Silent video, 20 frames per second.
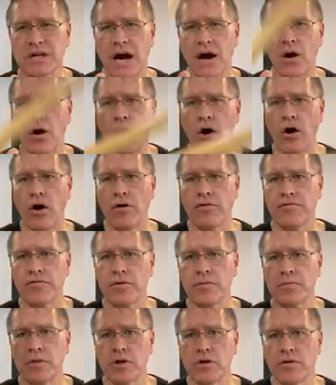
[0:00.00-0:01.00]
Scott Hall
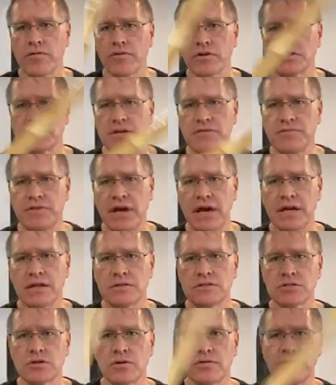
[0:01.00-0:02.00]
from the University of
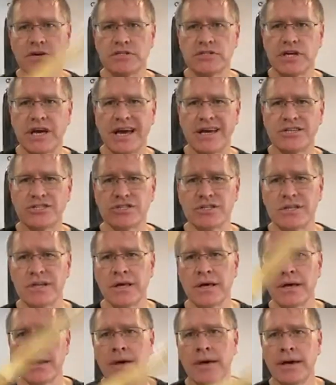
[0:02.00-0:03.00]
Dayton School of
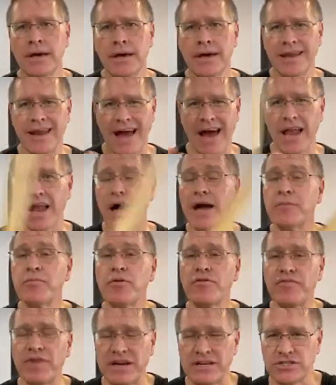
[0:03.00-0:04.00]
Education and Allied
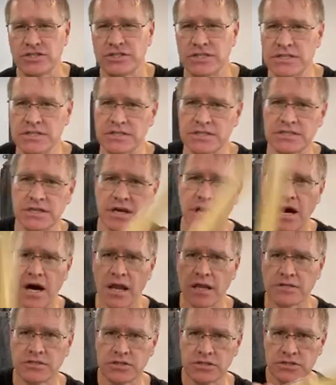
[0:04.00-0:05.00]
Professions. He's a
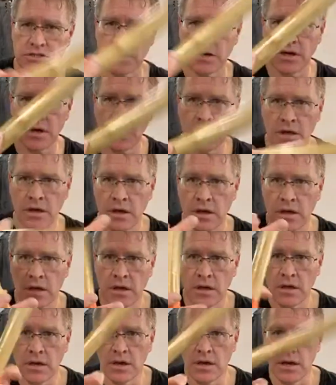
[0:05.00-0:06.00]
psychologist.
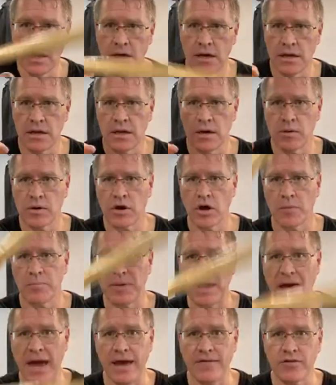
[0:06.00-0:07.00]
And uh, we call it
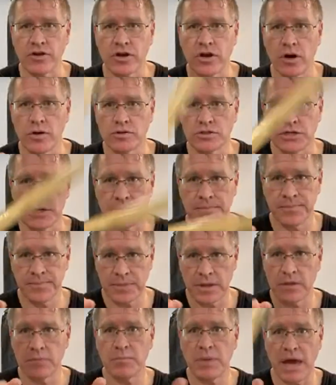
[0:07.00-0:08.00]
behavior coaching.
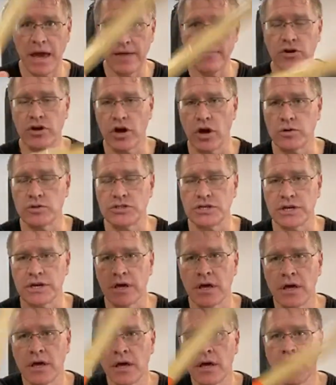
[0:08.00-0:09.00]
Behavior
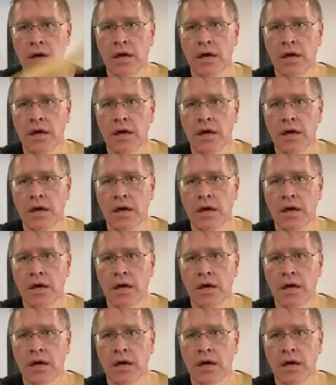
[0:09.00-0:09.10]
coaching